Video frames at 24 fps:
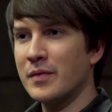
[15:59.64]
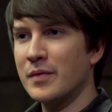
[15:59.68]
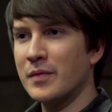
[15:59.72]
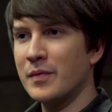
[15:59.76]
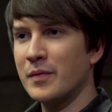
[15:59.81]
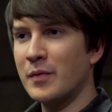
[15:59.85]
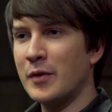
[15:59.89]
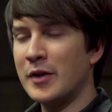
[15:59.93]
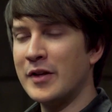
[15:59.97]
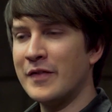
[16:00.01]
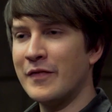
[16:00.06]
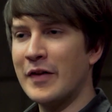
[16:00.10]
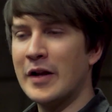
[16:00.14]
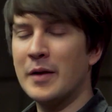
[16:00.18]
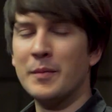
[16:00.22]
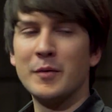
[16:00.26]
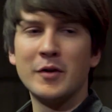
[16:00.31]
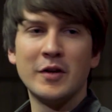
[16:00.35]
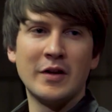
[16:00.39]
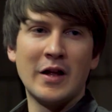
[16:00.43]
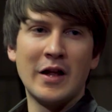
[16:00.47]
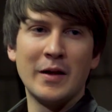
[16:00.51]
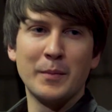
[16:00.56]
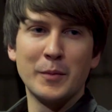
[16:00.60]
When
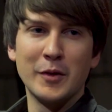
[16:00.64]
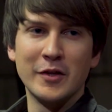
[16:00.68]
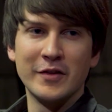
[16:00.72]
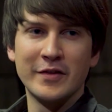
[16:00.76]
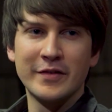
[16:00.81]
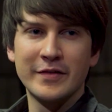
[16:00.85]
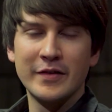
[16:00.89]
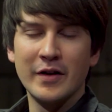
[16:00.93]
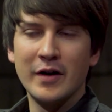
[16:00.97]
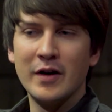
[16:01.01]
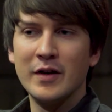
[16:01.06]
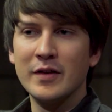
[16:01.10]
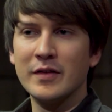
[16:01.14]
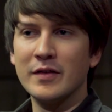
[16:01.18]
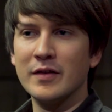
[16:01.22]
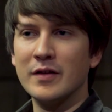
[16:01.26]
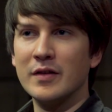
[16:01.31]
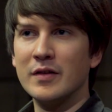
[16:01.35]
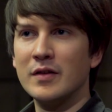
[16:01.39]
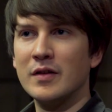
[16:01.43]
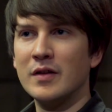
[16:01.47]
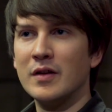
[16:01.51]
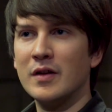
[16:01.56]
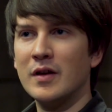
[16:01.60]
development in Albion
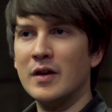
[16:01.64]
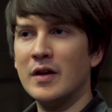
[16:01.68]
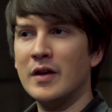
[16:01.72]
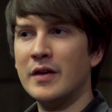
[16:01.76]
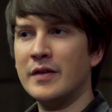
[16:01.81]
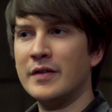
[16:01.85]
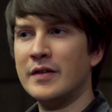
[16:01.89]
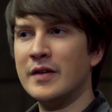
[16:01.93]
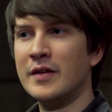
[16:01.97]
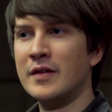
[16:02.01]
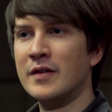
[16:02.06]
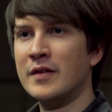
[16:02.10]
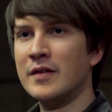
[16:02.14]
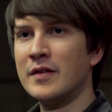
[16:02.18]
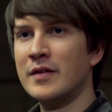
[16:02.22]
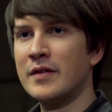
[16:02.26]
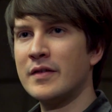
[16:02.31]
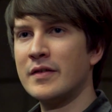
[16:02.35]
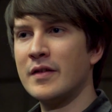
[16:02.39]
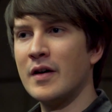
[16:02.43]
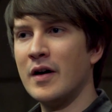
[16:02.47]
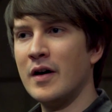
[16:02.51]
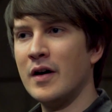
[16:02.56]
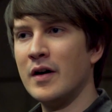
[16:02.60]
started, it didn't
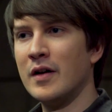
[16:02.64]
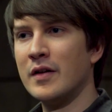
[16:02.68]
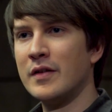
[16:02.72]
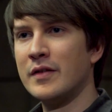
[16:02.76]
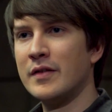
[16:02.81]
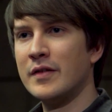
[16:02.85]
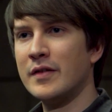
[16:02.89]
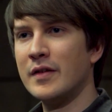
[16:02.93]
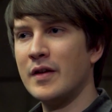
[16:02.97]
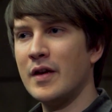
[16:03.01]
start